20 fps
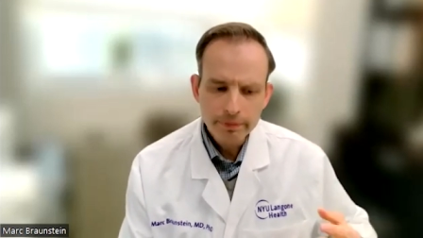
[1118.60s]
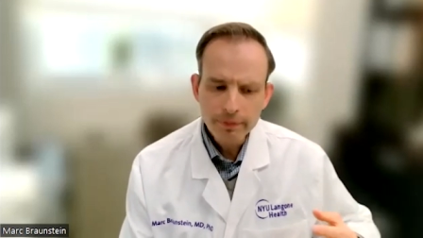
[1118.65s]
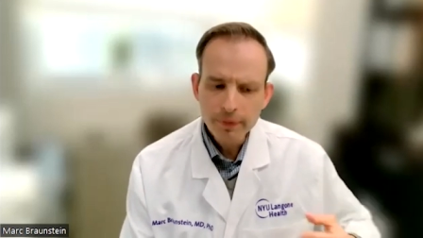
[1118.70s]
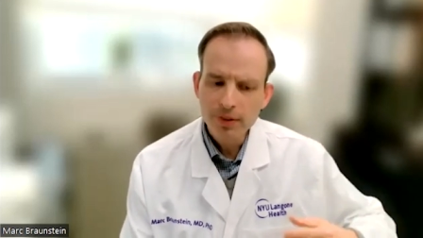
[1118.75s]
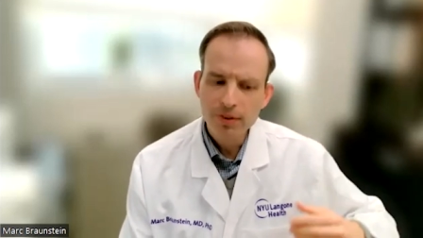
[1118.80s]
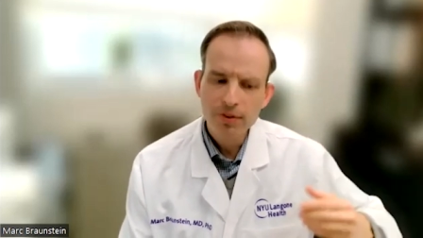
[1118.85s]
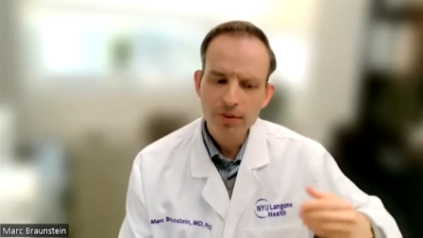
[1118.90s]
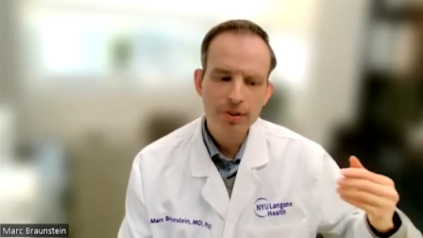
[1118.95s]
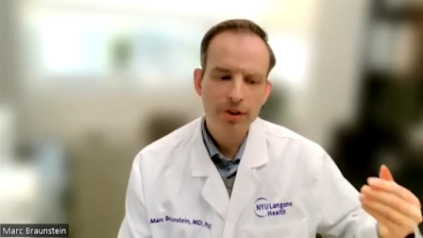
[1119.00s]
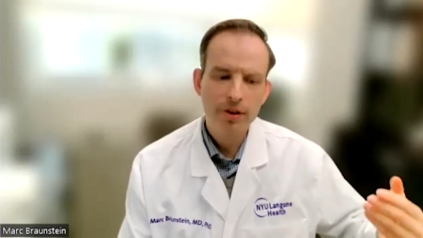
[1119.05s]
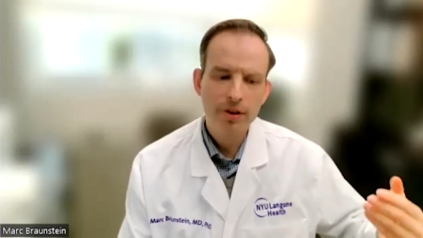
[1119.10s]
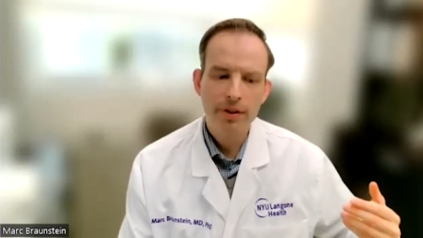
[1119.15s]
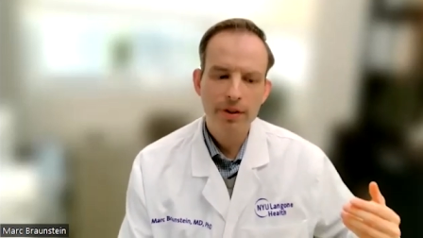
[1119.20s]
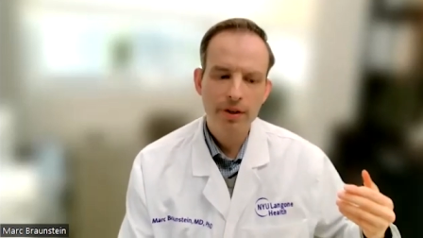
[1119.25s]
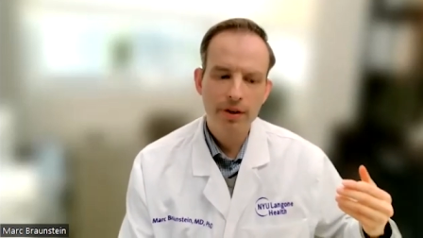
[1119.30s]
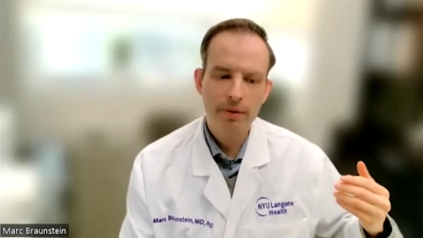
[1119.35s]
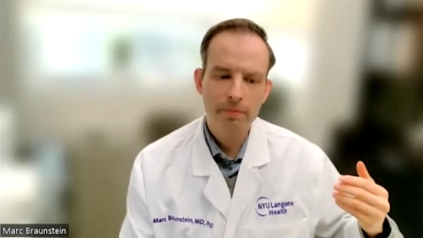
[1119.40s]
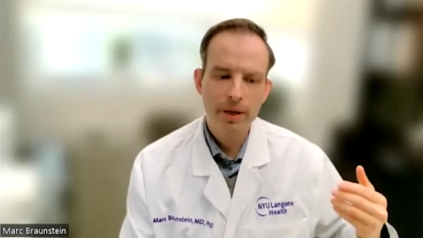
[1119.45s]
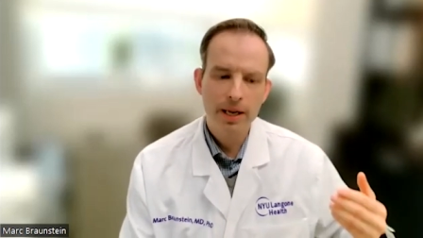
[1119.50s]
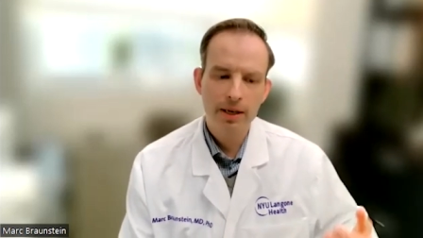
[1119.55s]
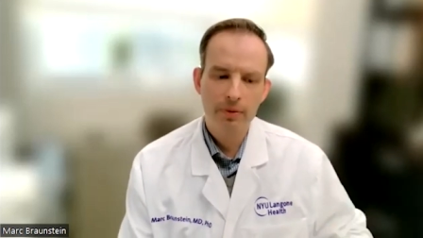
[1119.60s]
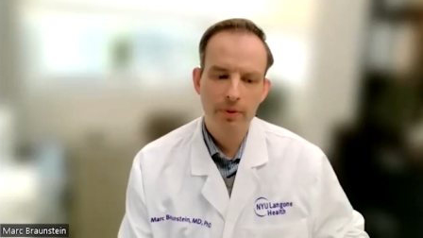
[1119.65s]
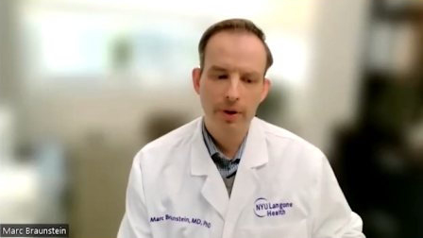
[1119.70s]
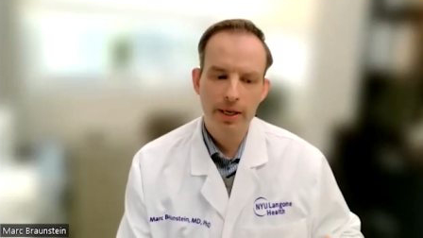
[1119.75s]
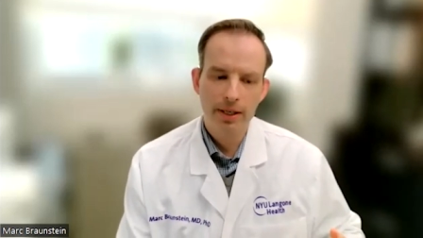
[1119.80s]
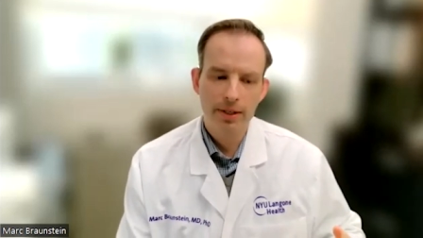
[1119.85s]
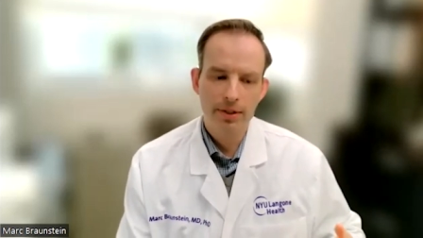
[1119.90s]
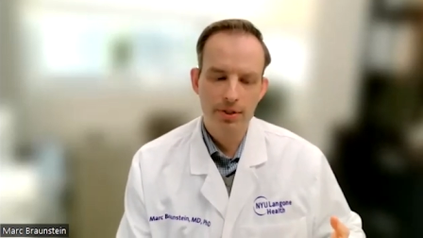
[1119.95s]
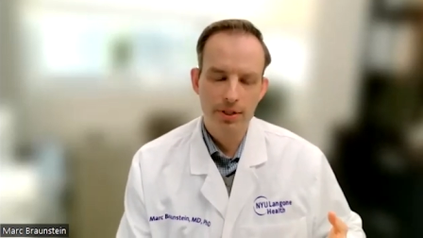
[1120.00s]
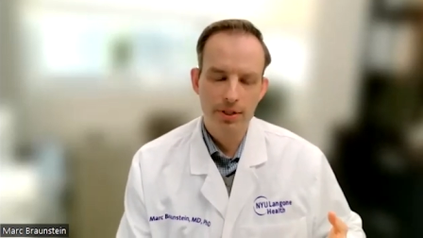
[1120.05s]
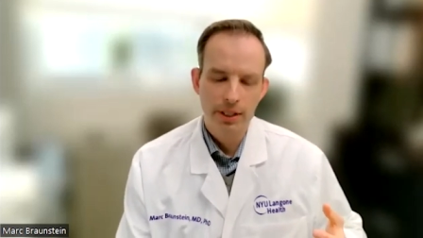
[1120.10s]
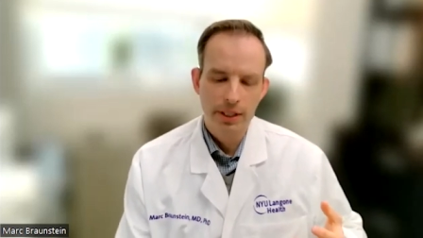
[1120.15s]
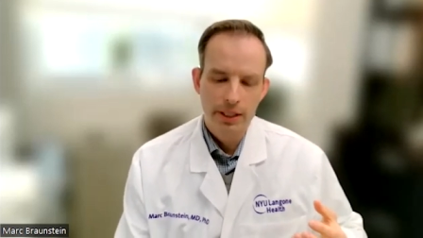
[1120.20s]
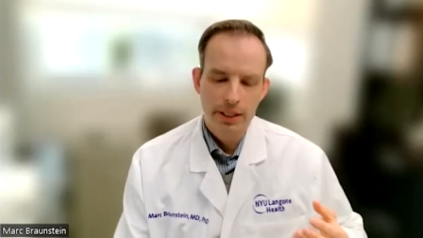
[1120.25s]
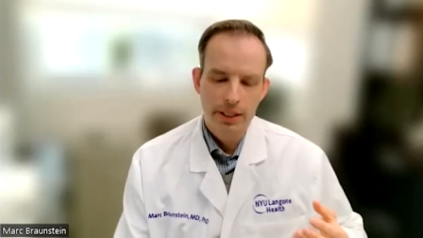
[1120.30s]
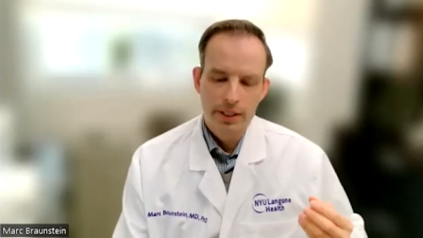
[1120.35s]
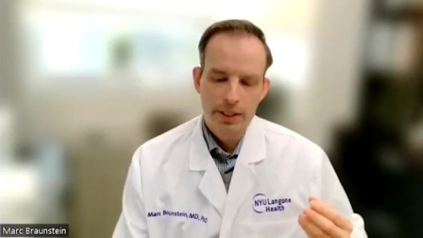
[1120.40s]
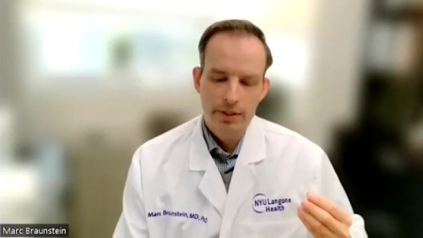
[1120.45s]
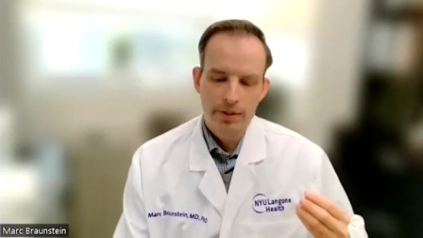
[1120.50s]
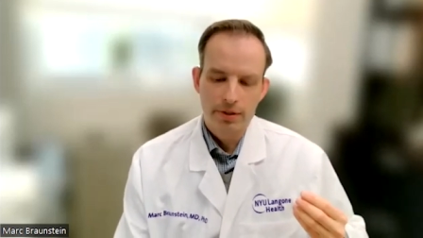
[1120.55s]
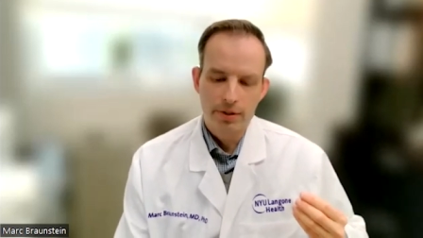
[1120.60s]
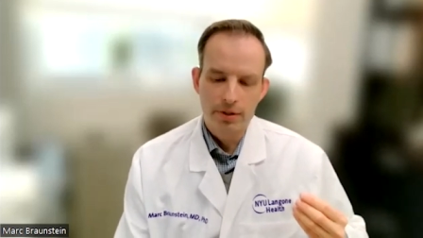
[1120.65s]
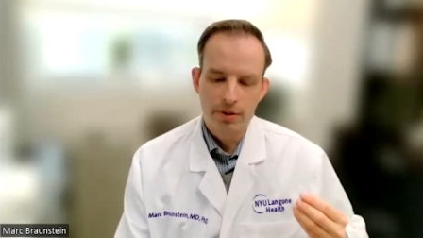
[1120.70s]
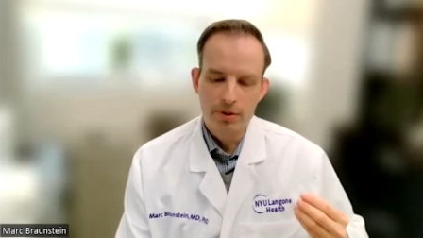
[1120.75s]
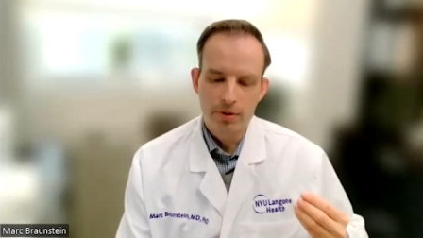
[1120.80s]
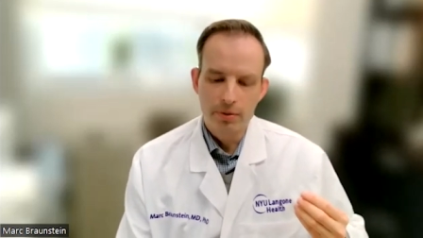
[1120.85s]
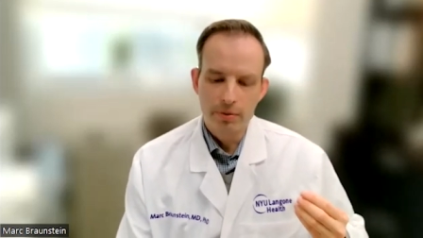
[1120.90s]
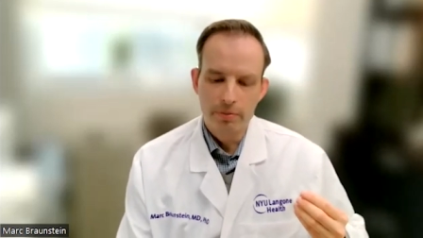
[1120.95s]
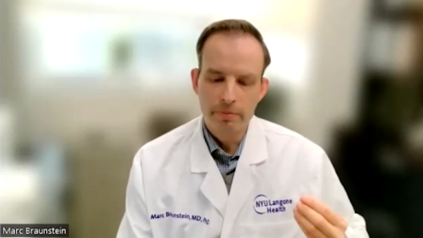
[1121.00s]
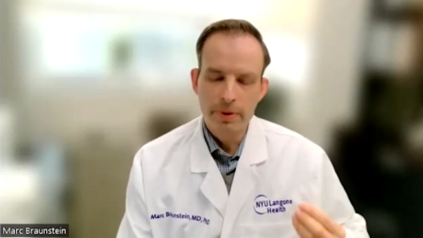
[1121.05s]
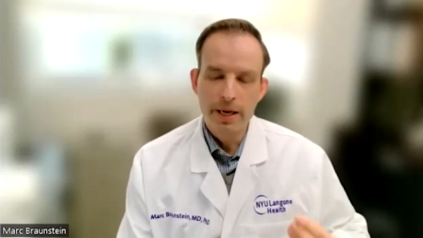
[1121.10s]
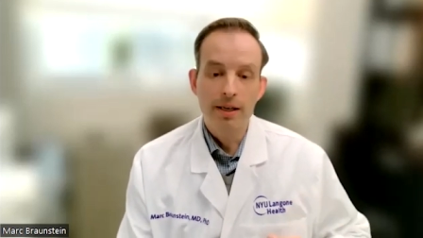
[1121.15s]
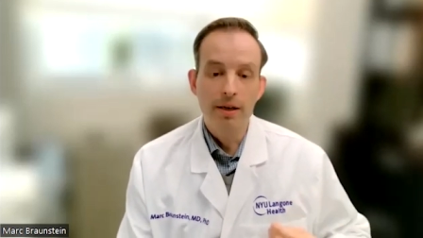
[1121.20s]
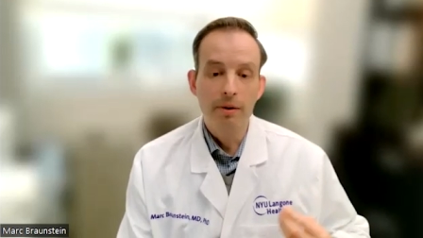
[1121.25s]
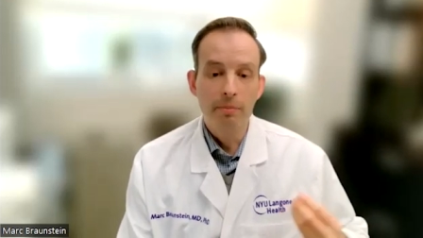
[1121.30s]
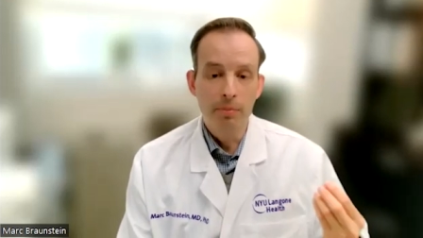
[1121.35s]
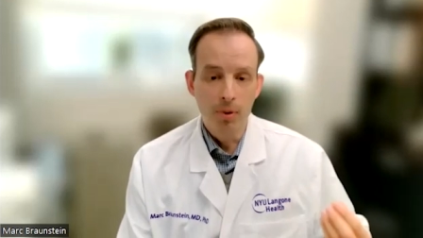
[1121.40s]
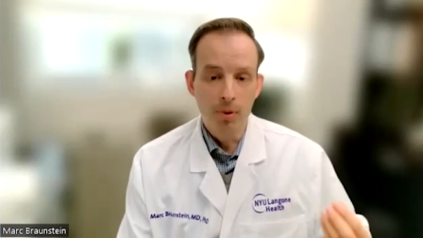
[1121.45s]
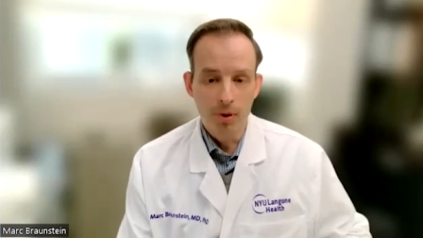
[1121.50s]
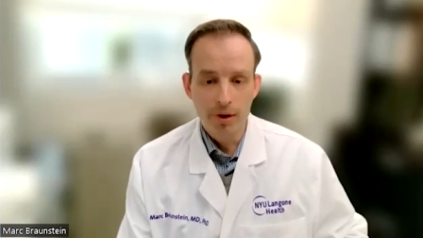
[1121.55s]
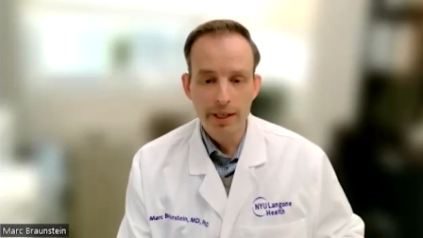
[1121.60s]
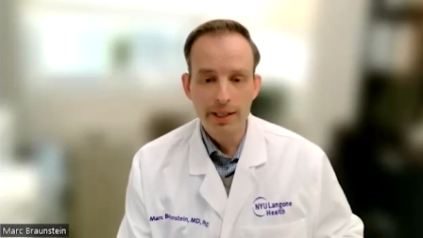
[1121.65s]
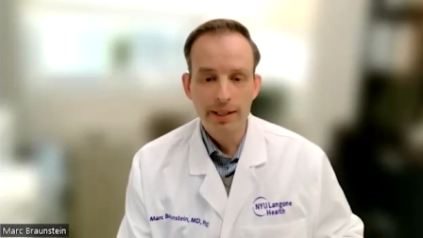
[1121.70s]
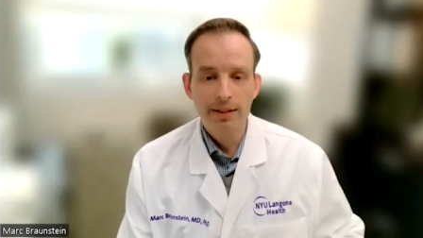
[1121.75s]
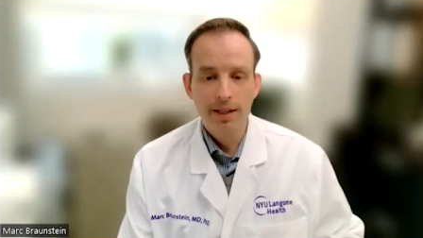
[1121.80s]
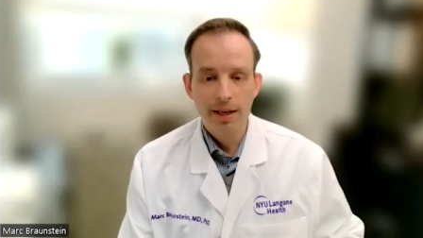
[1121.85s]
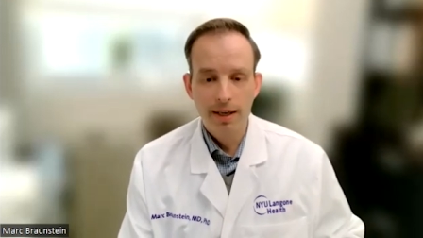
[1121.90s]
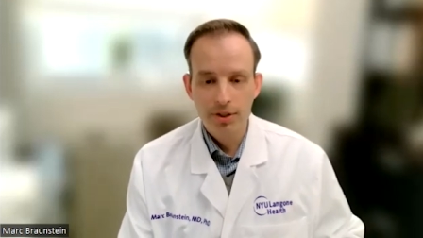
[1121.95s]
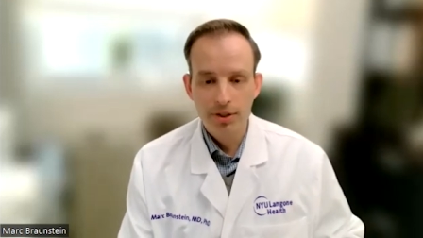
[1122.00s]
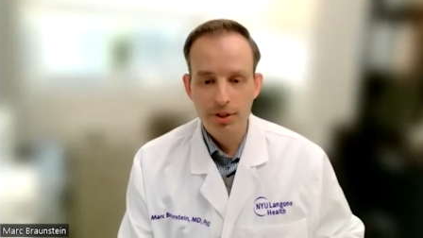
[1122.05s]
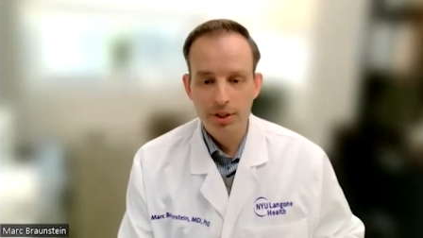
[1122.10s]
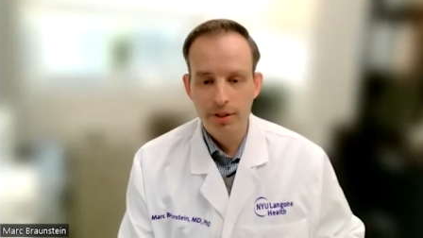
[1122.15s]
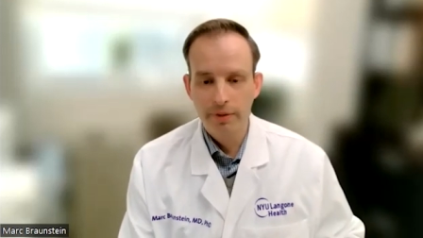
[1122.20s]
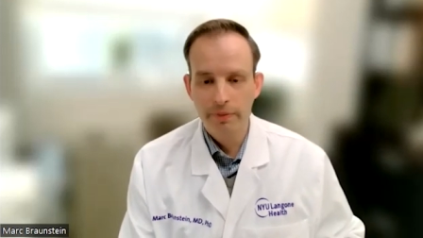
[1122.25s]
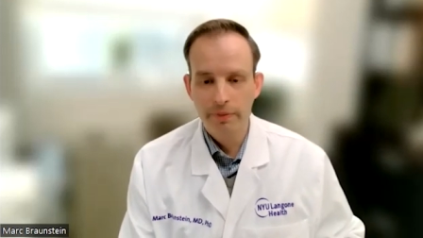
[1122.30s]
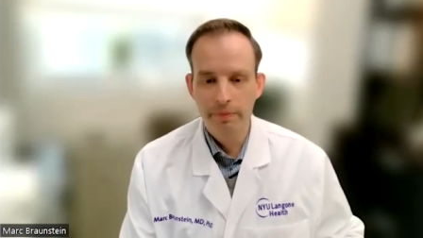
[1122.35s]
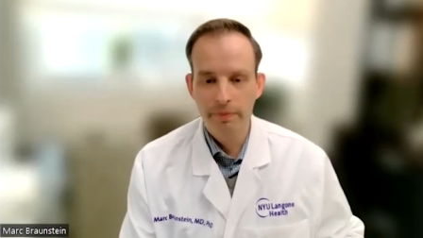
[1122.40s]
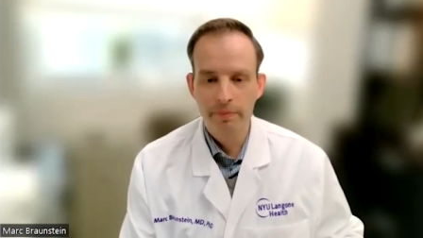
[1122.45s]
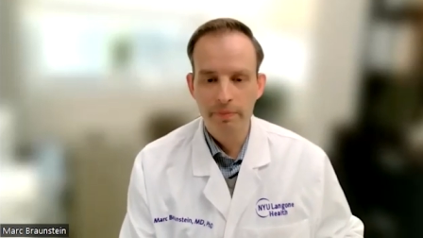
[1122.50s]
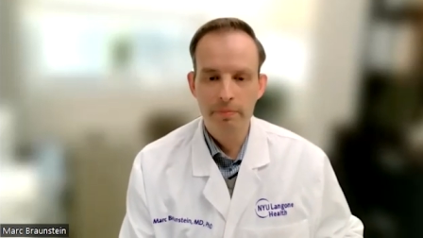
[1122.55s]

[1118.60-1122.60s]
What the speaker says: because there are many ways to make a boring lecture,